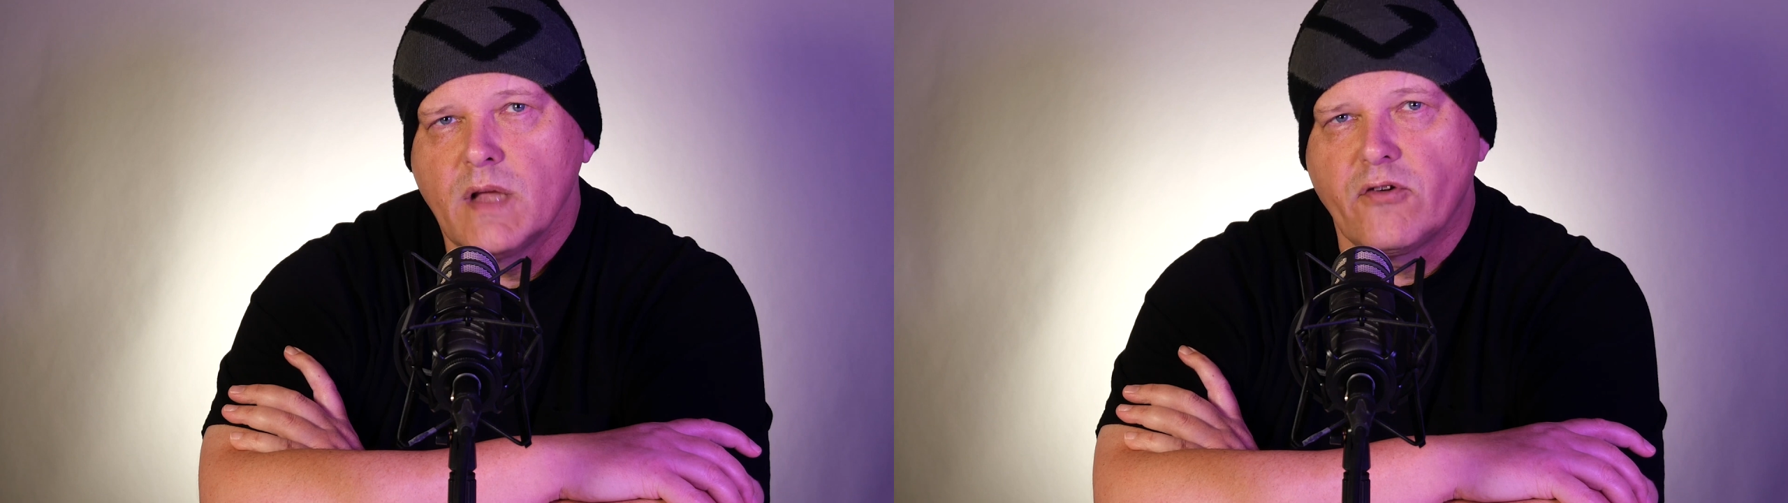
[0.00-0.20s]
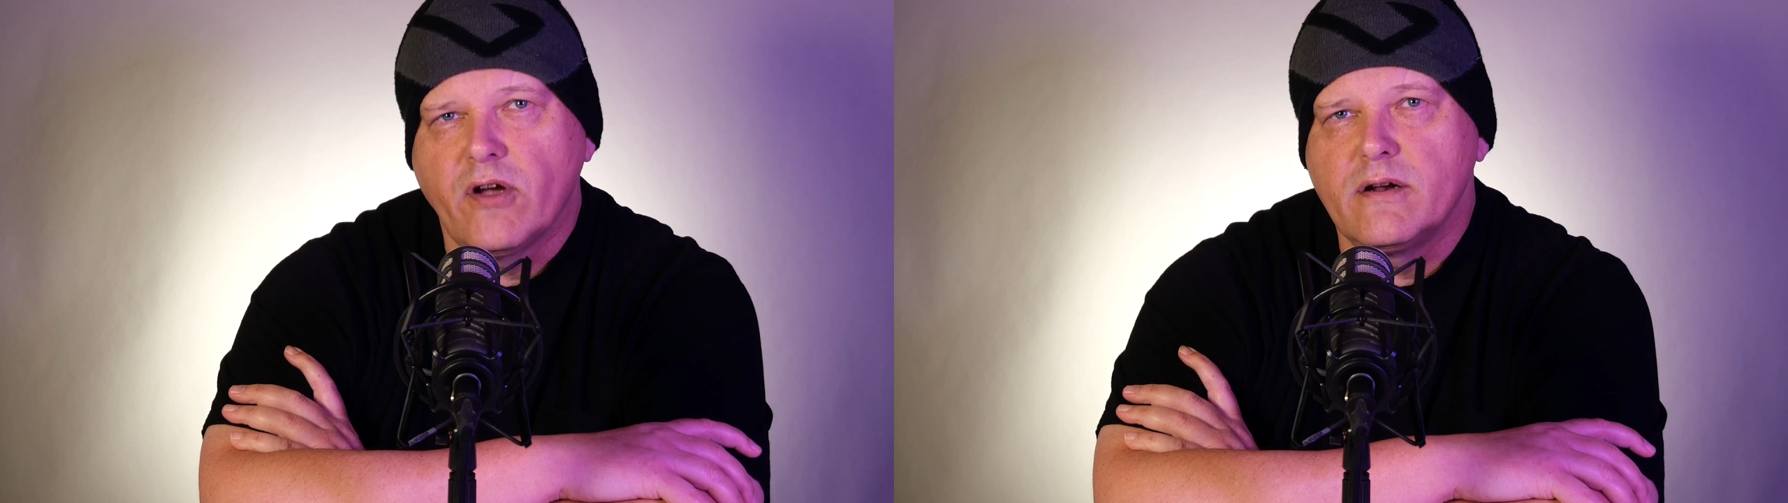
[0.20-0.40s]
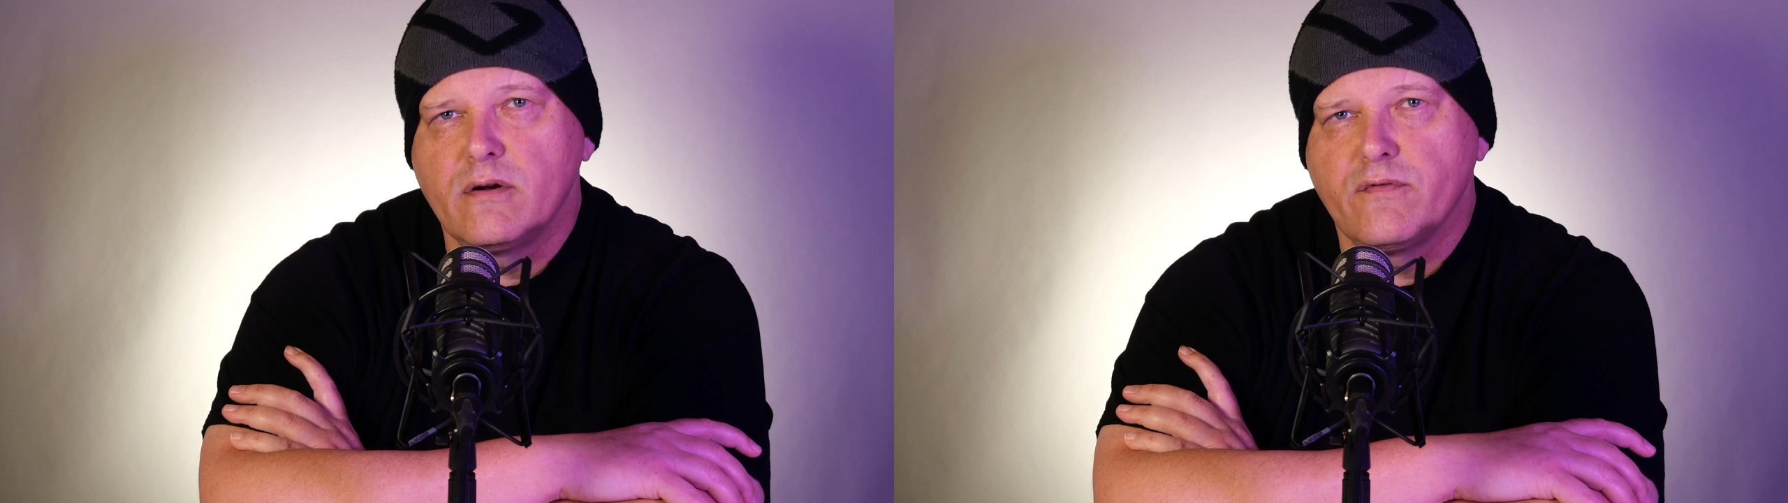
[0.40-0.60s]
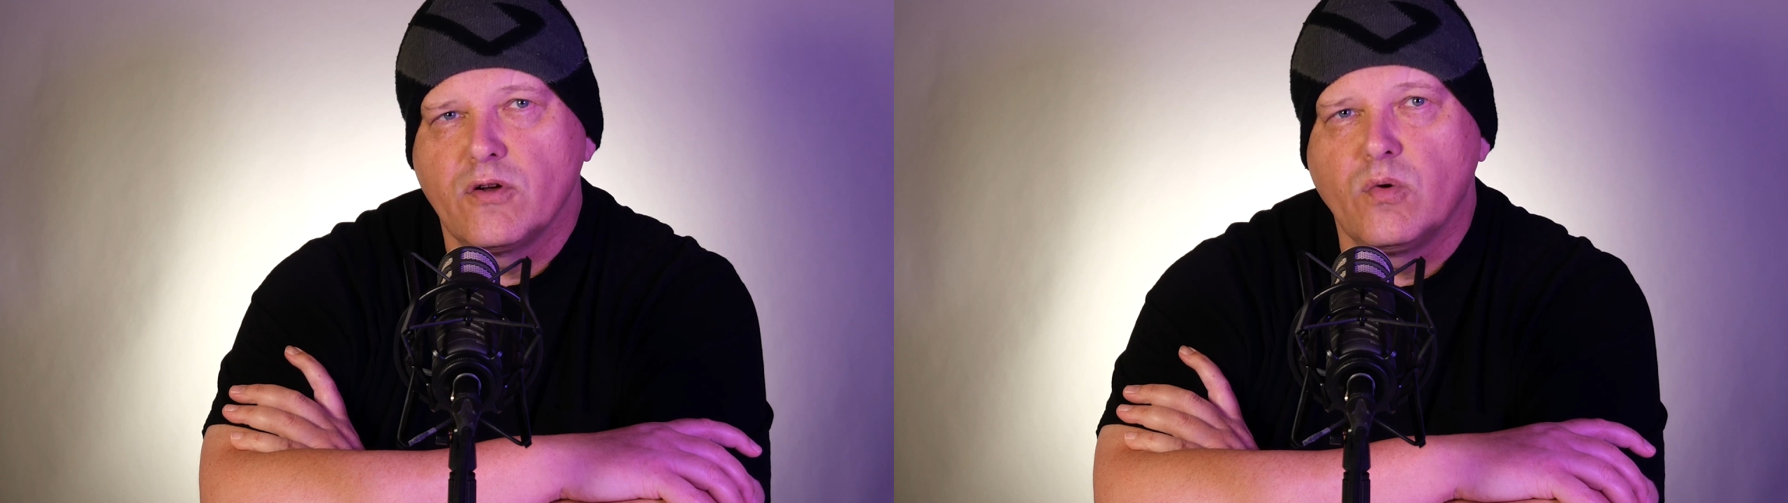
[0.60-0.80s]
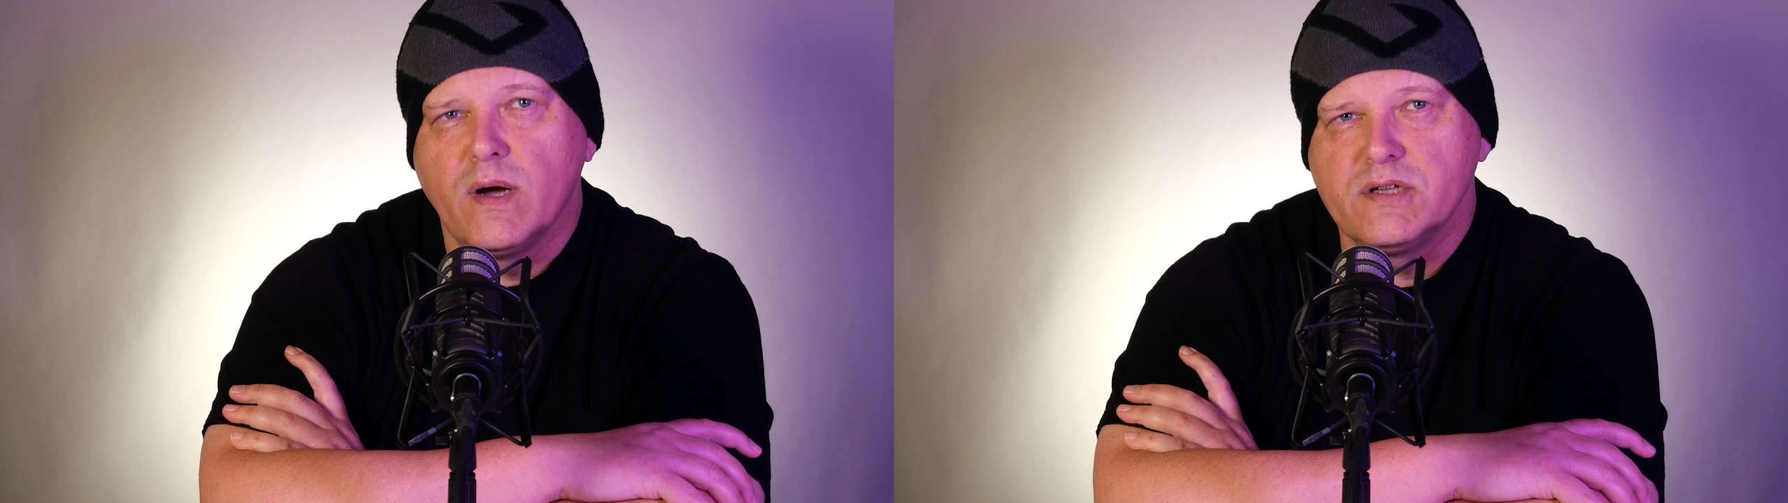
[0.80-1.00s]
A great
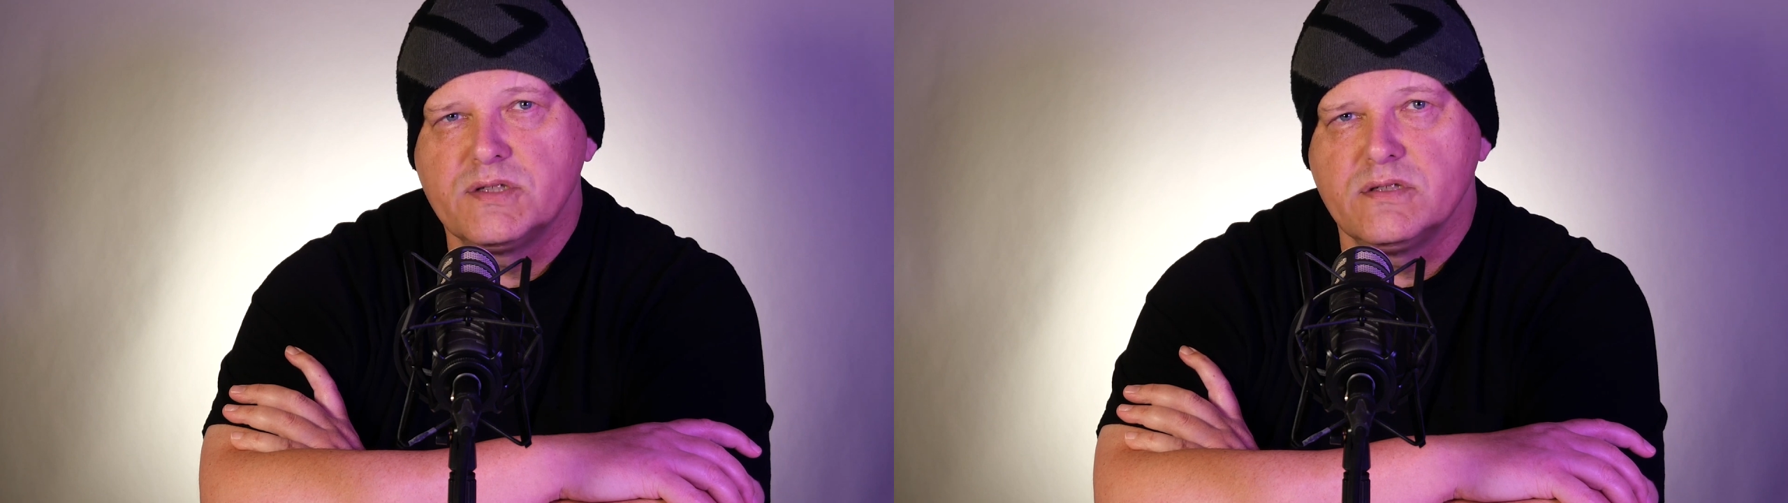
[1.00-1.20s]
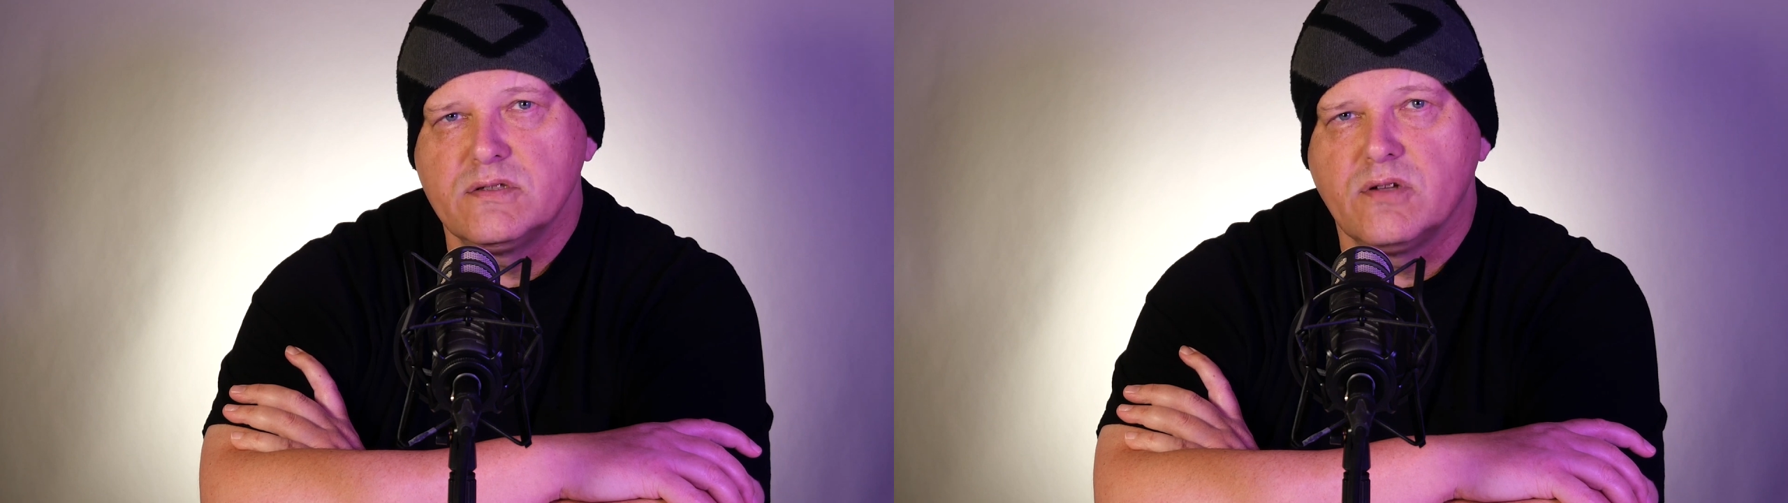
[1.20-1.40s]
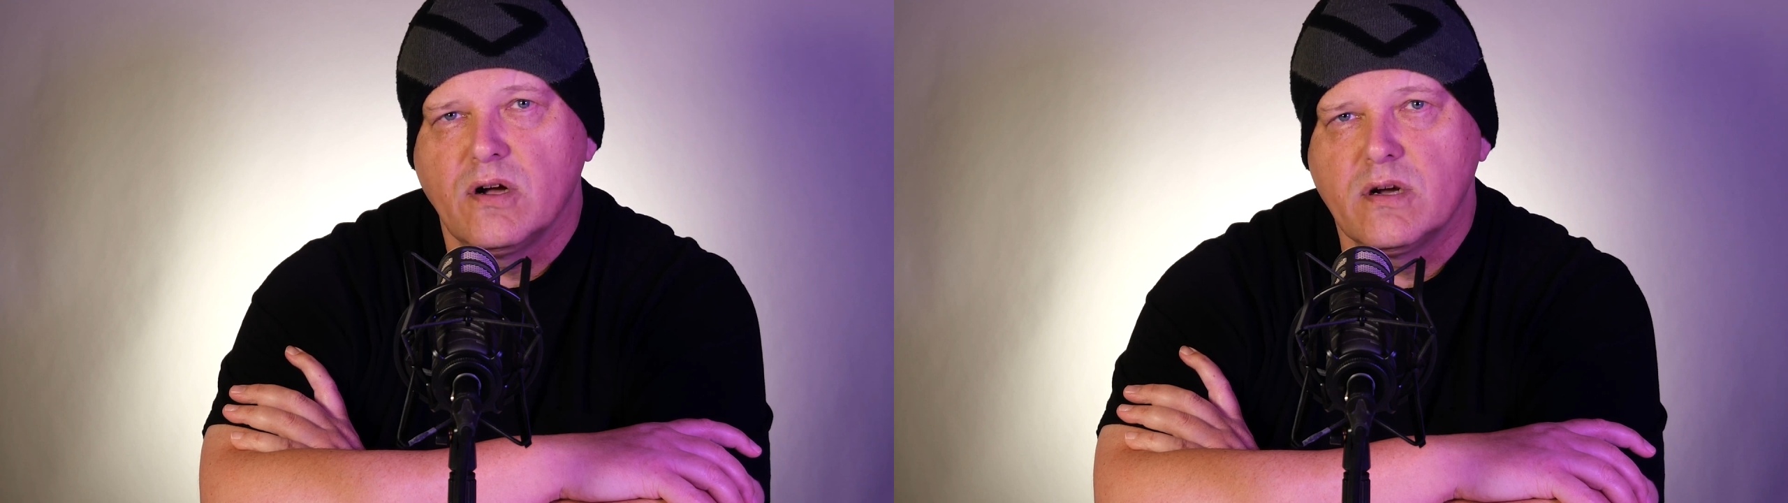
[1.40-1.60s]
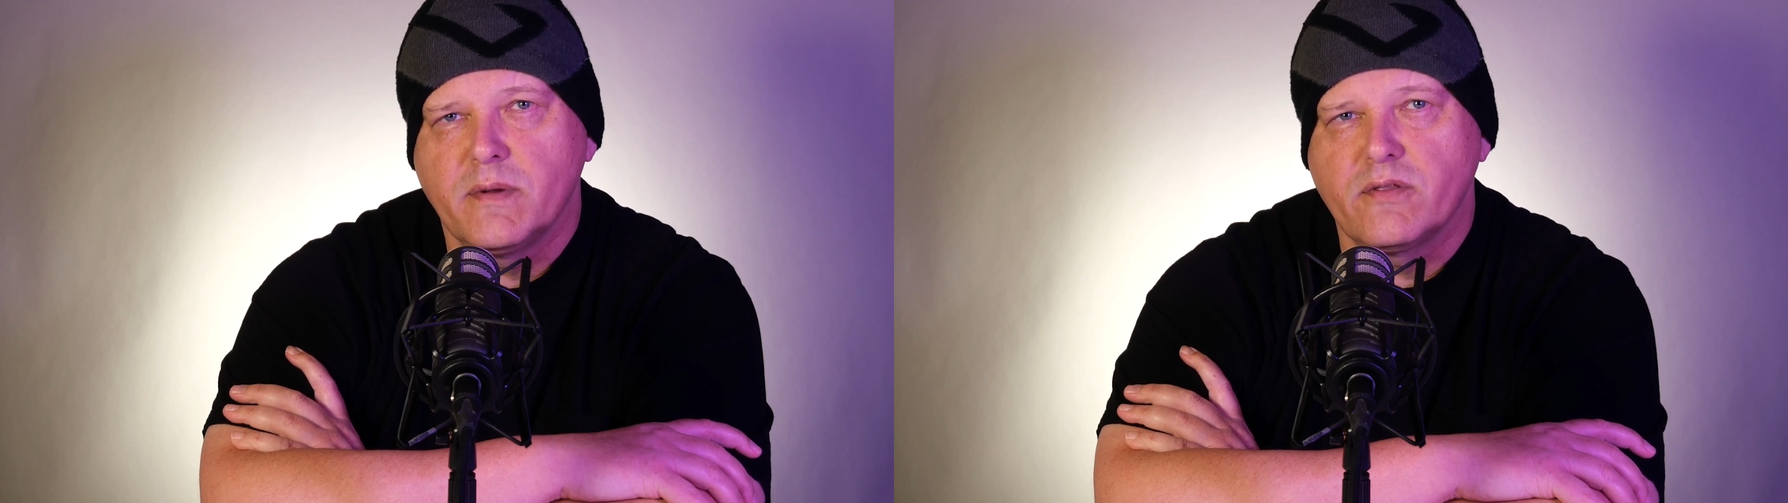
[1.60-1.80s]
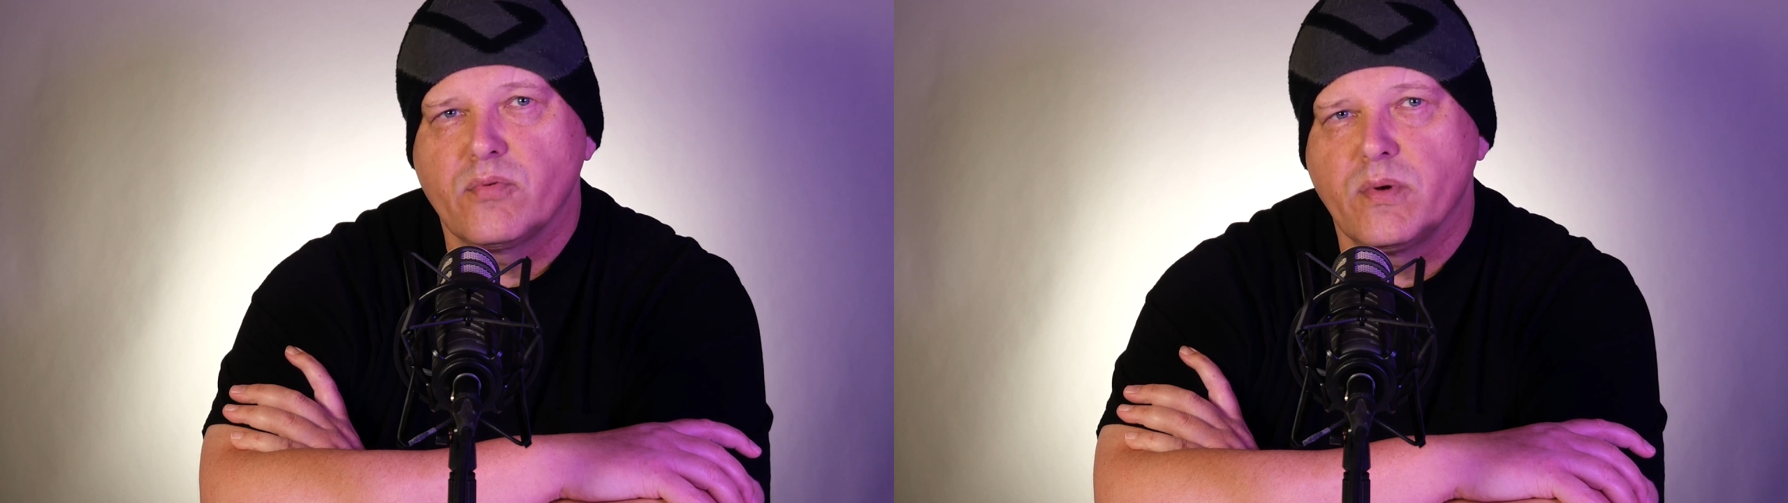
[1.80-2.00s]
interview question is to talk about the